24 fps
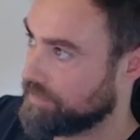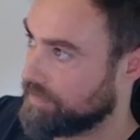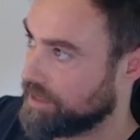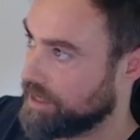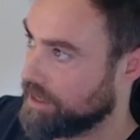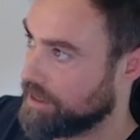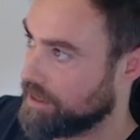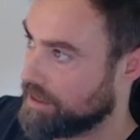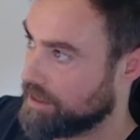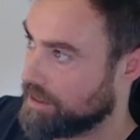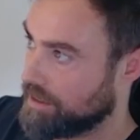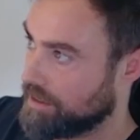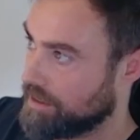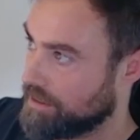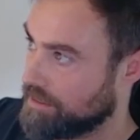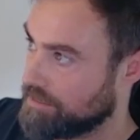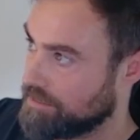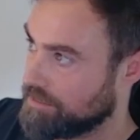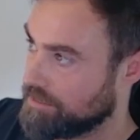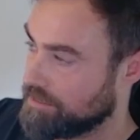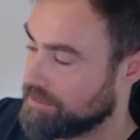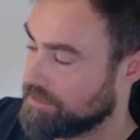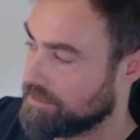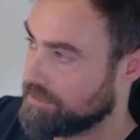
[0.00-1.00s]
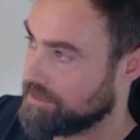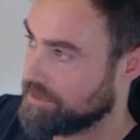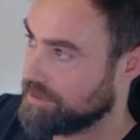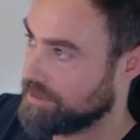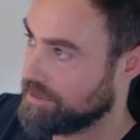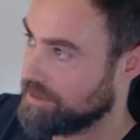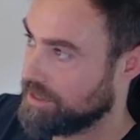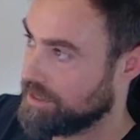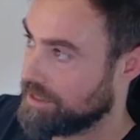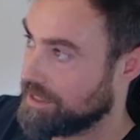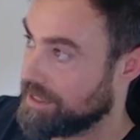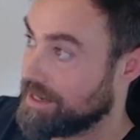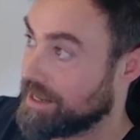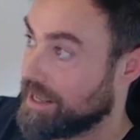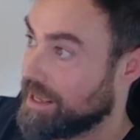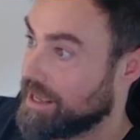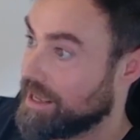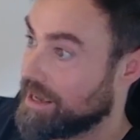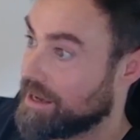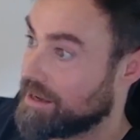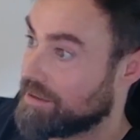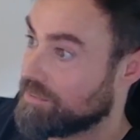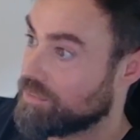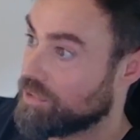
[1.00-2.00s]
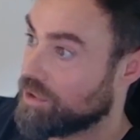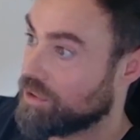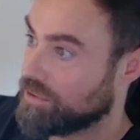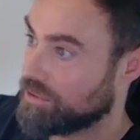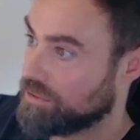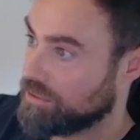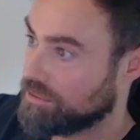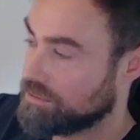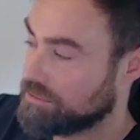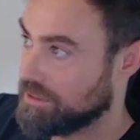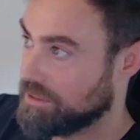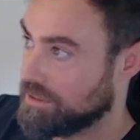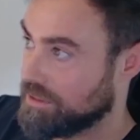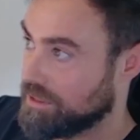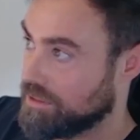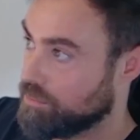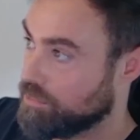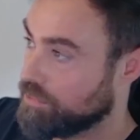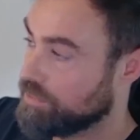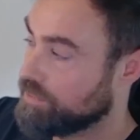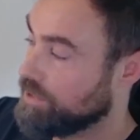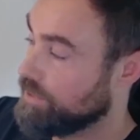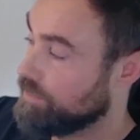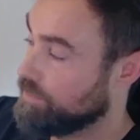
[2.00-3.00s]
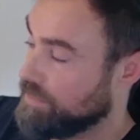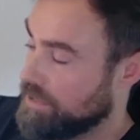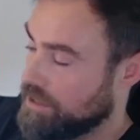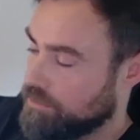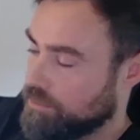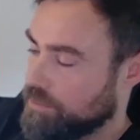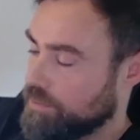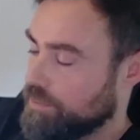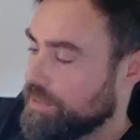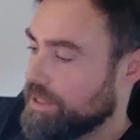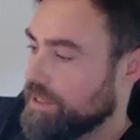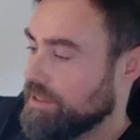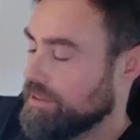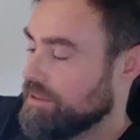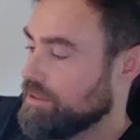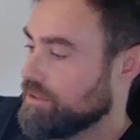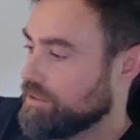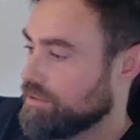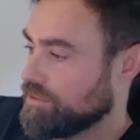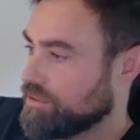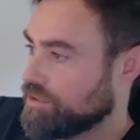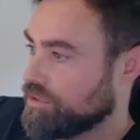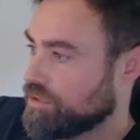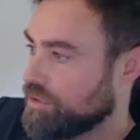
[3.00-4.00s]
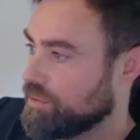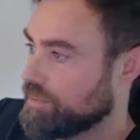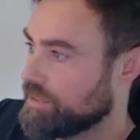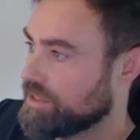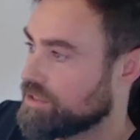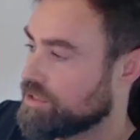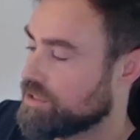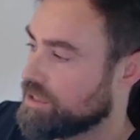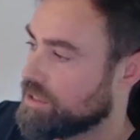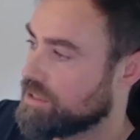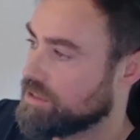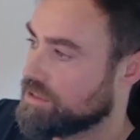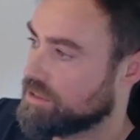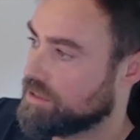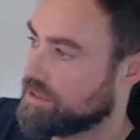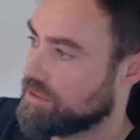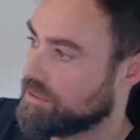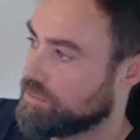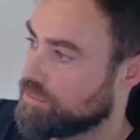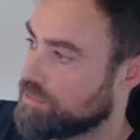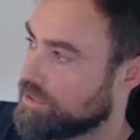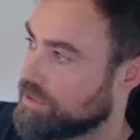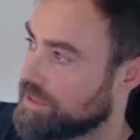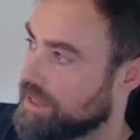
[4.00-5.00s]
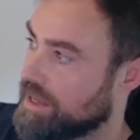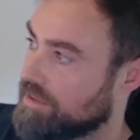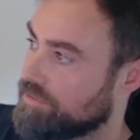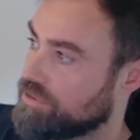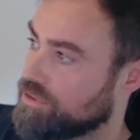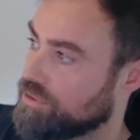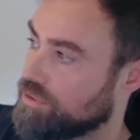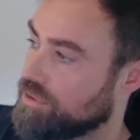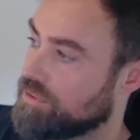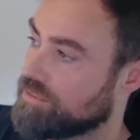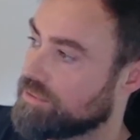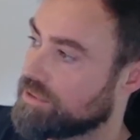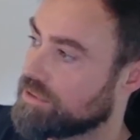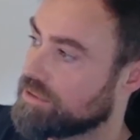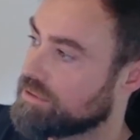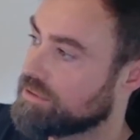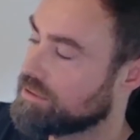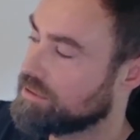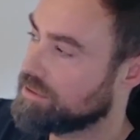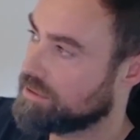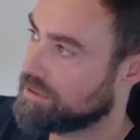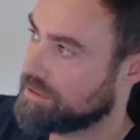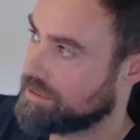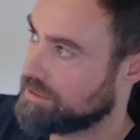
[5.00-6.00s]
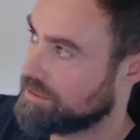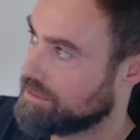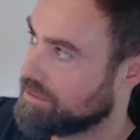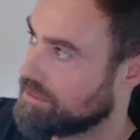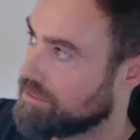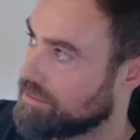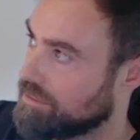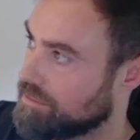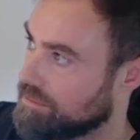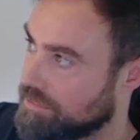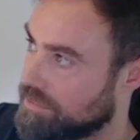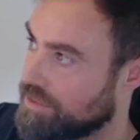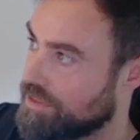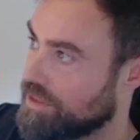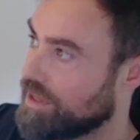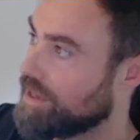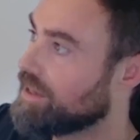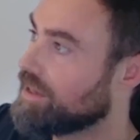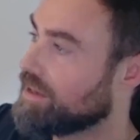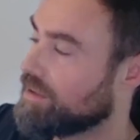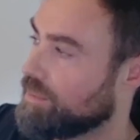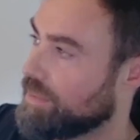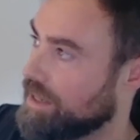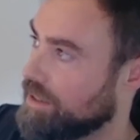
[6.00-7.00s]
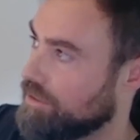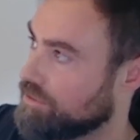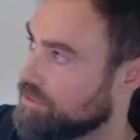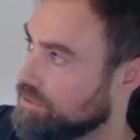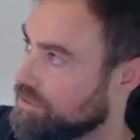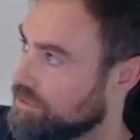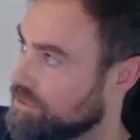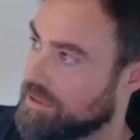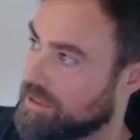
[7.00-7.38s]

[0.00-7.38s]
in an AI model. It would be so much easier. I wouldn't have to even think about